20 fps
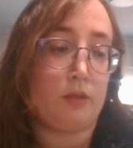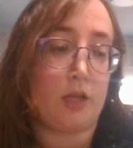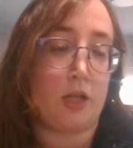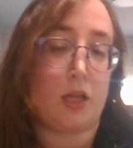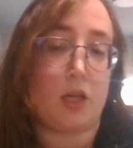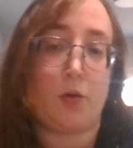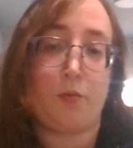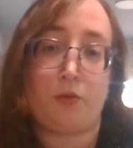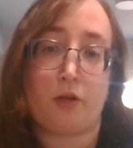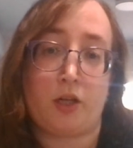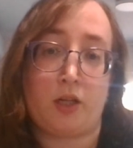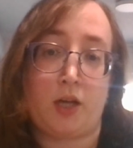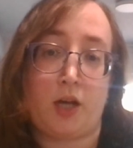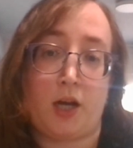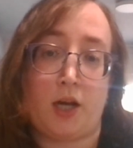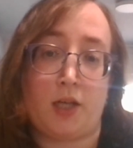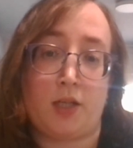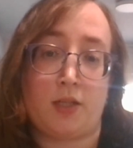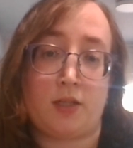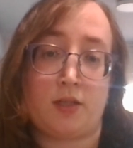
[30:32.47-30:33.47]
that they
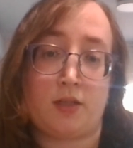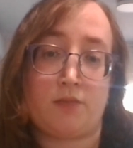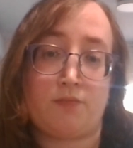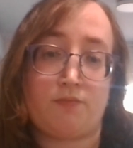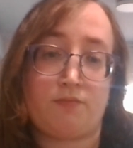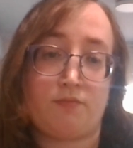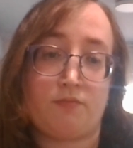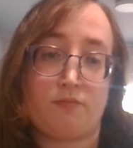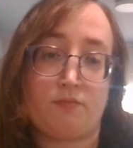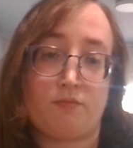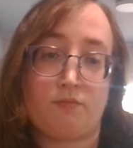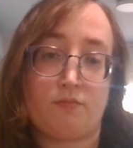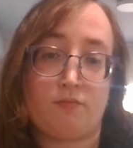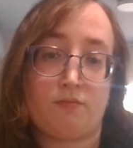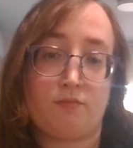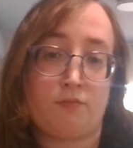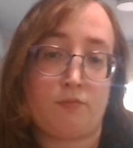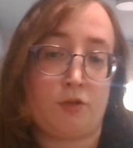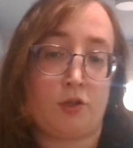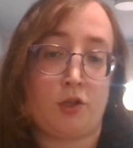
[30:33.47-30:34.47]
realize
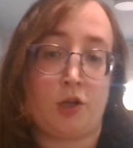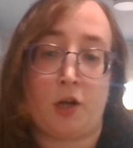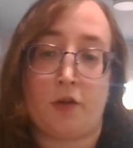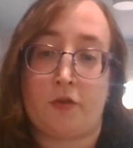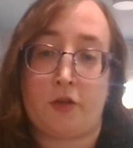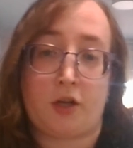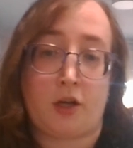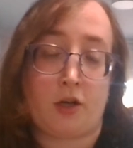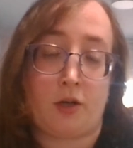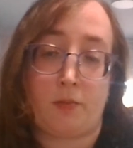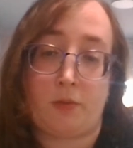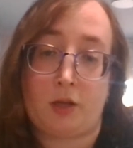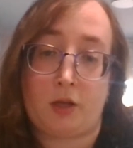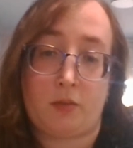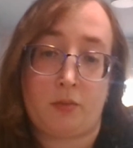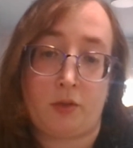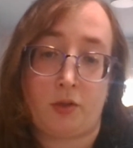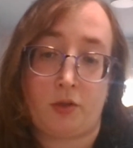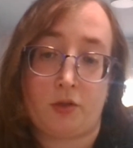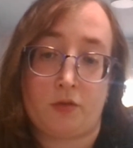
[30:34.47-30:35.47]
they're never going to be
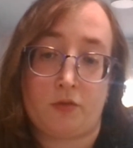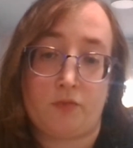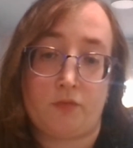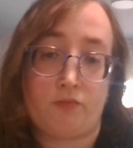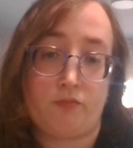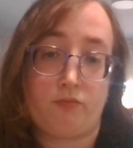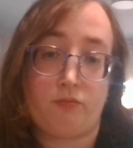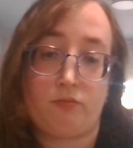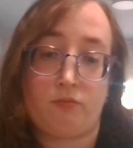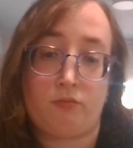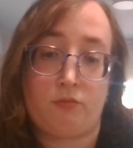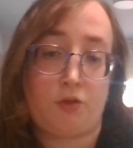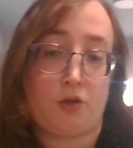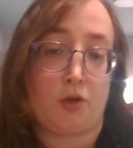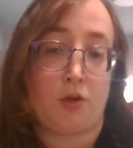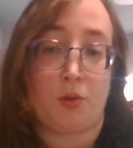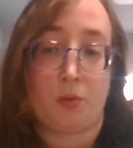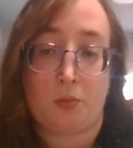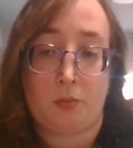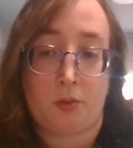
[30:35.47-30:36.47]
able to
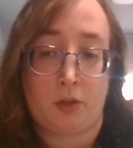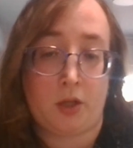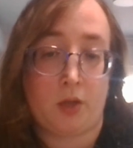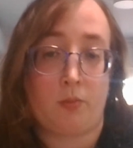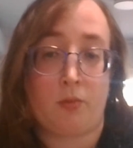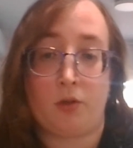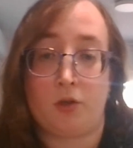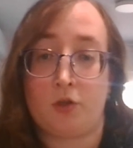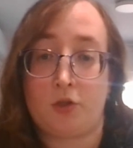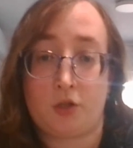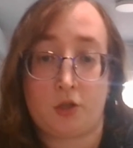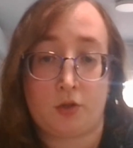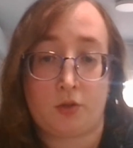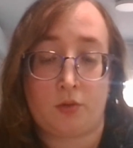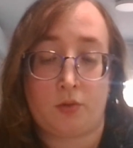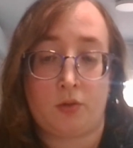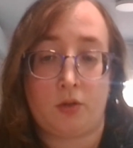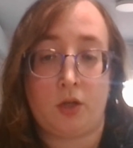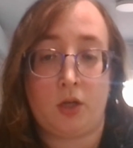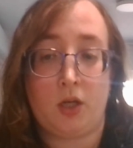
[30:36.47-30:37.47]
do what they want to
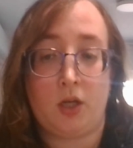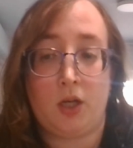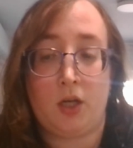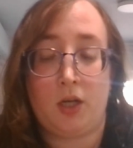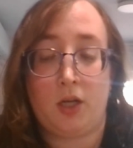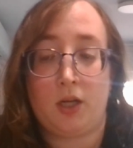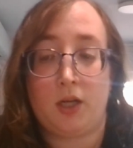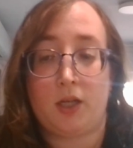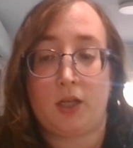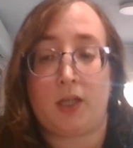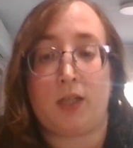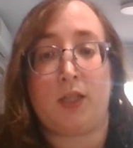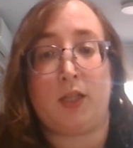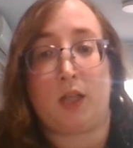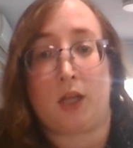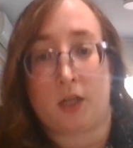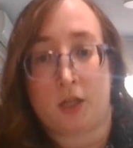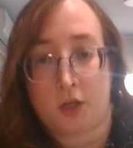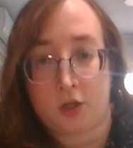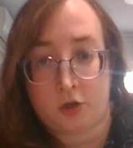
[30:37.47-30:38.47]
do,
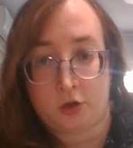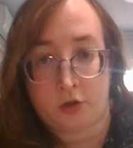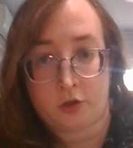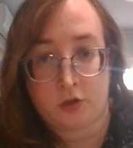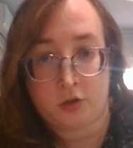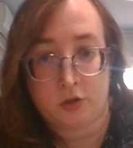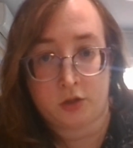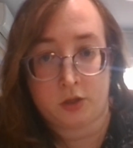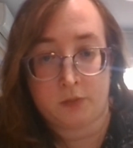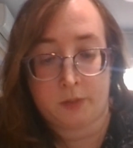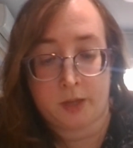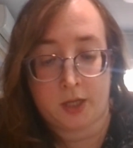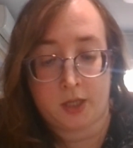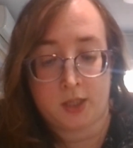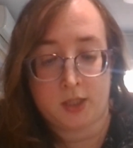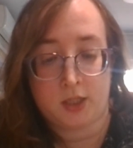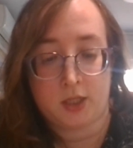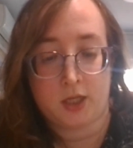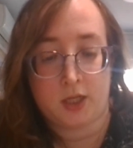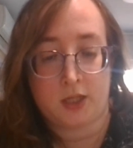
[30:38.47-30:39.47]
and then they're going to
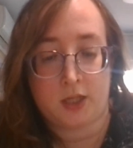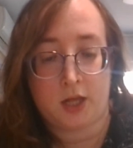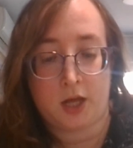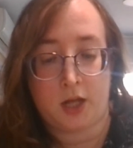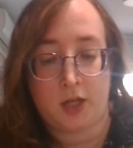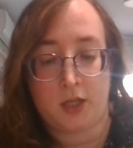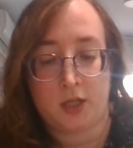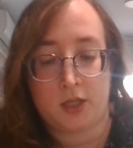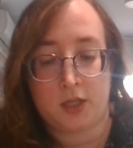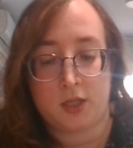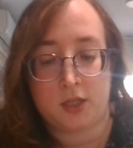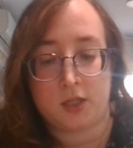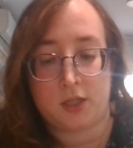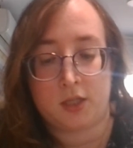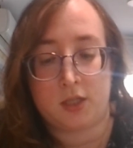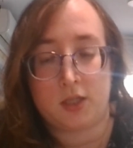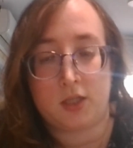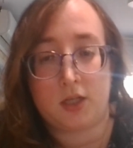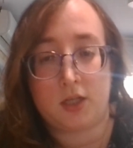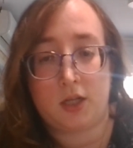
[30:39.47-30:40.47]
disband. And that
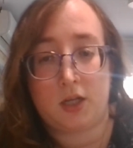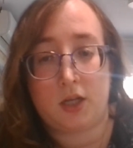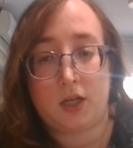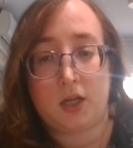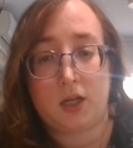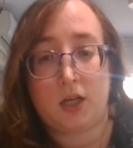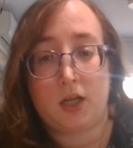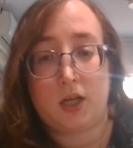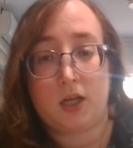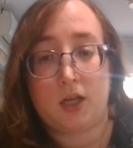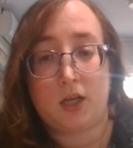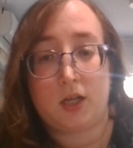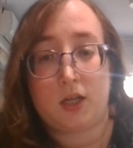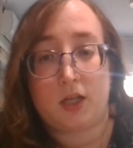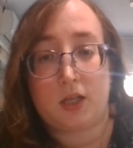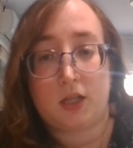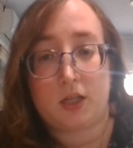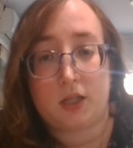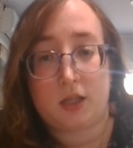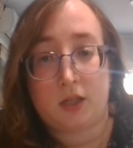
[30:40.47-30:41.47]
is
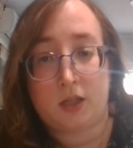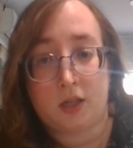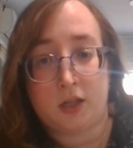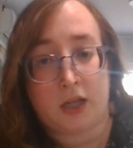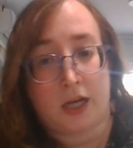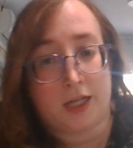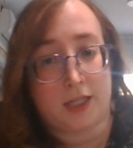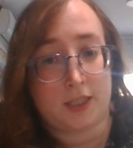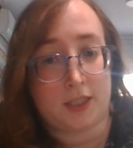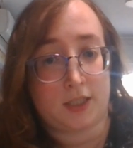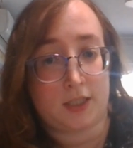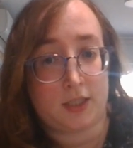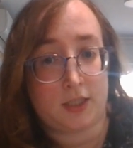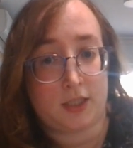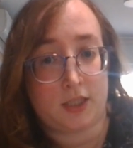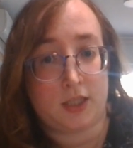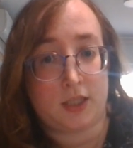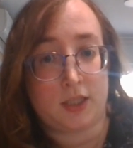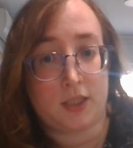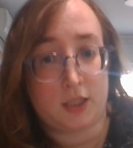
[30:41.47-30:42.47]
the last
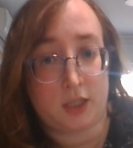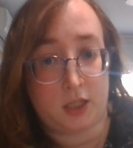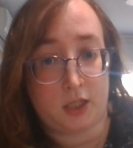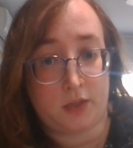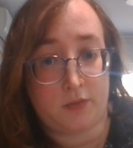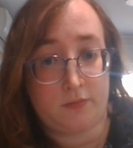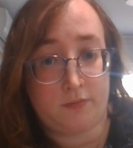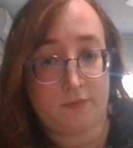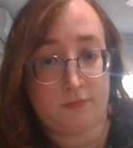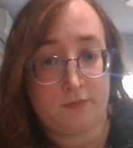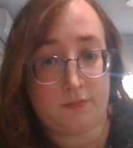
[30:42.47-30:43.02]
DLC.